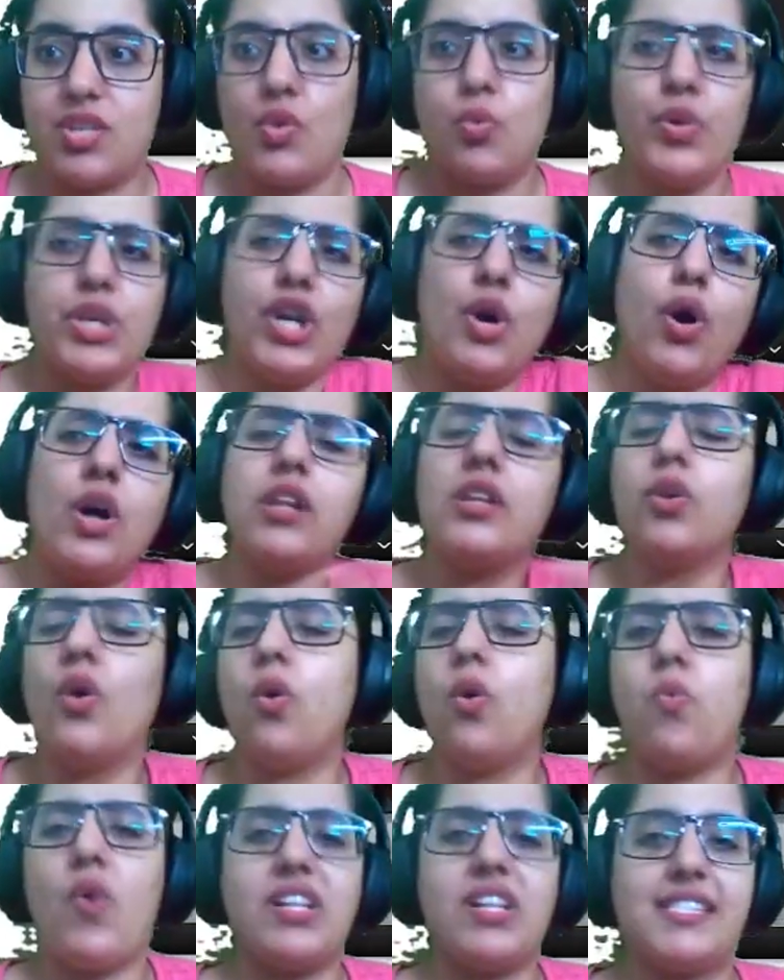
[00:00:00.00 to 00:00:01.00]
We all
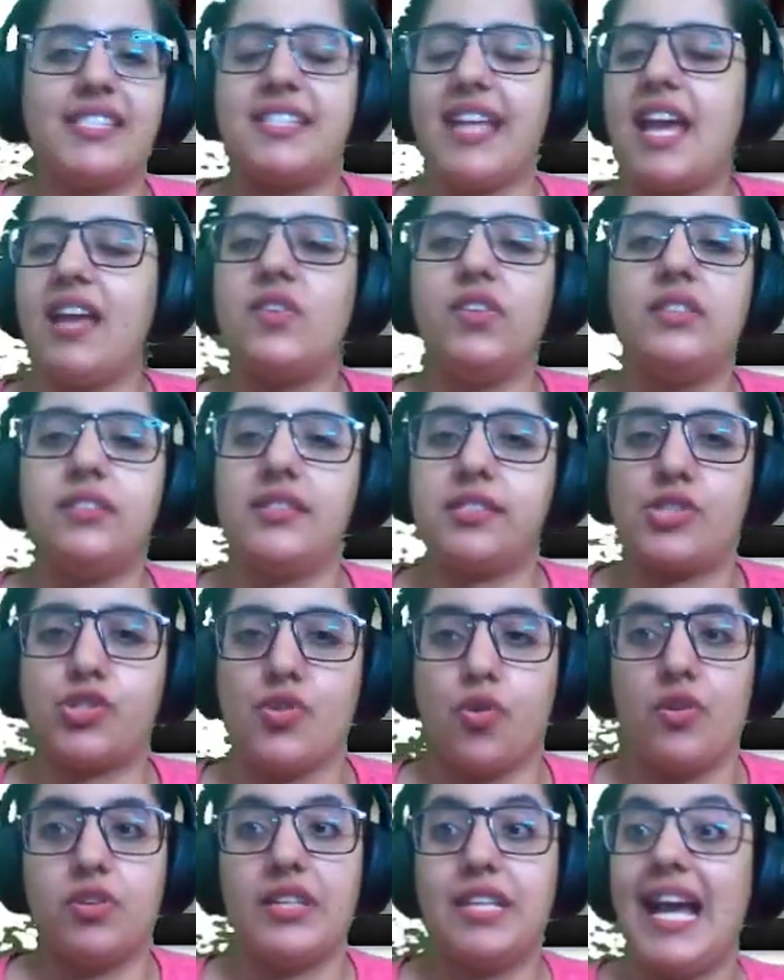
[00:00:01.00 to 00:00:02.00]
know what's there in the
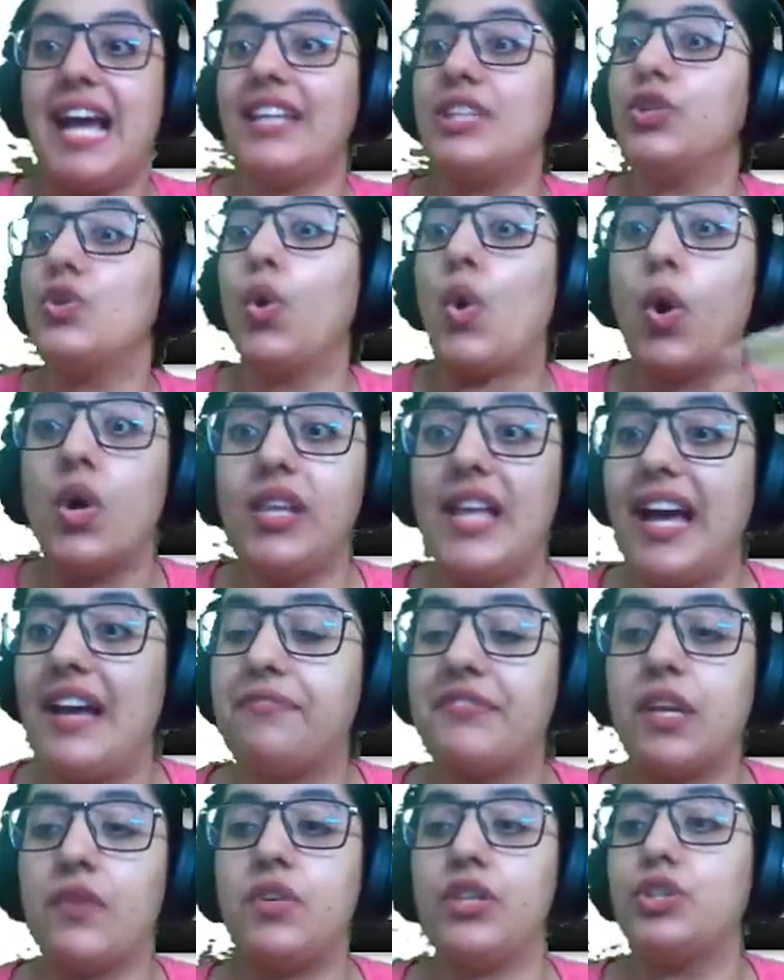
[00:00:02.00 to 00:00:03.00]
story, and you all have
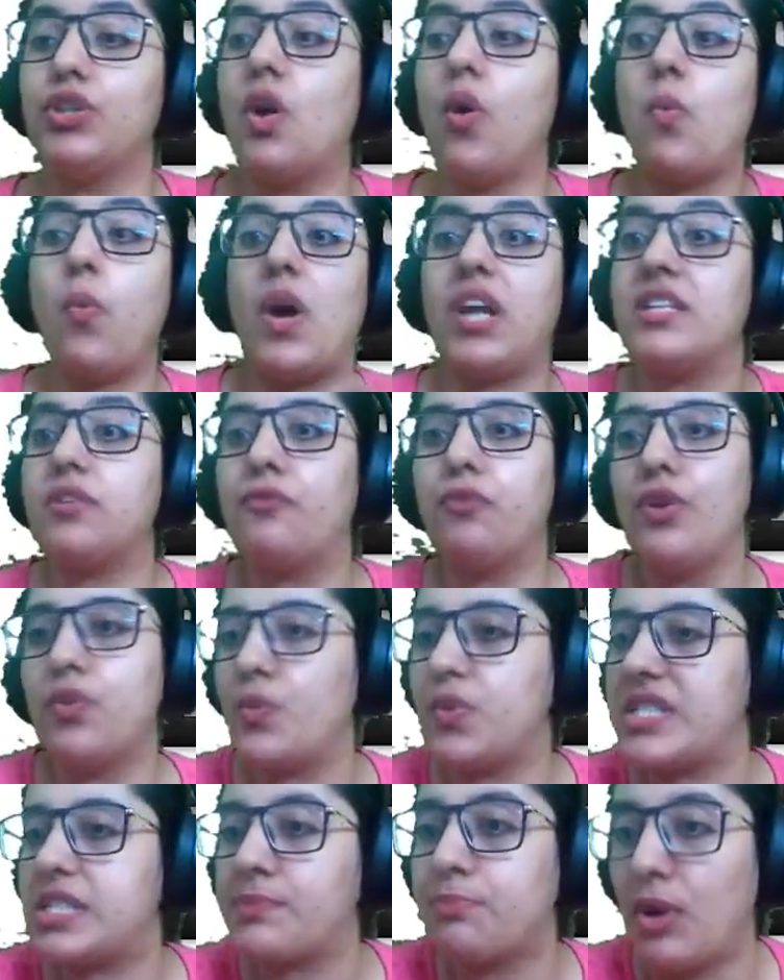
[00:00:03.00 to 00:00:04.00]
given your wonderful
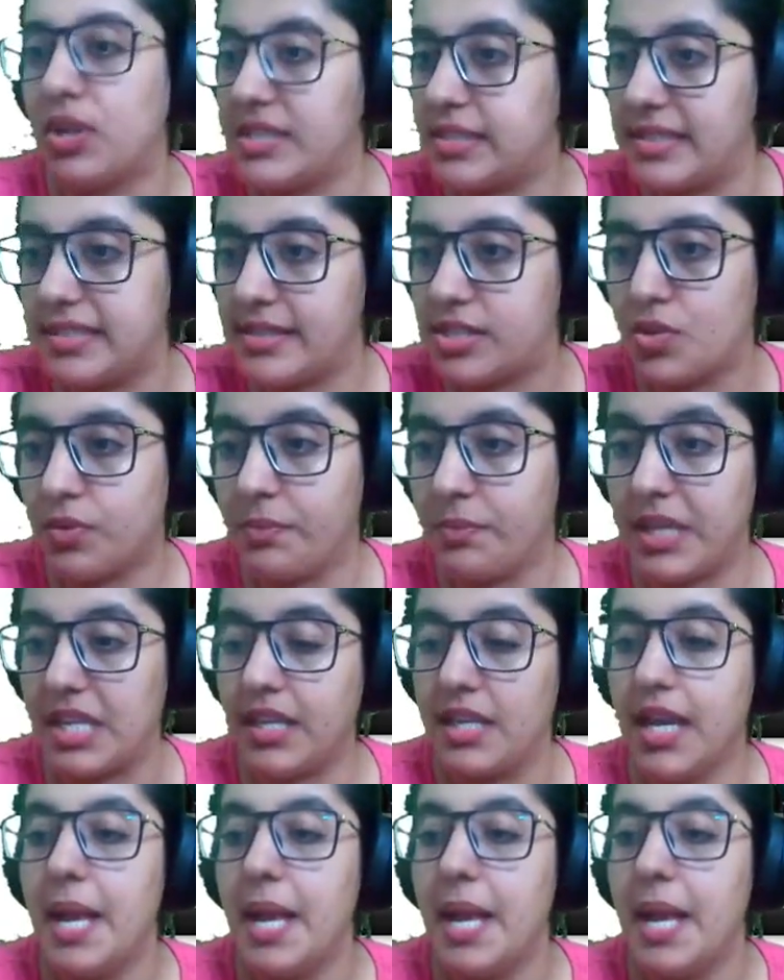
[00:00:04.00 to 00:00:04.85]
responses to me.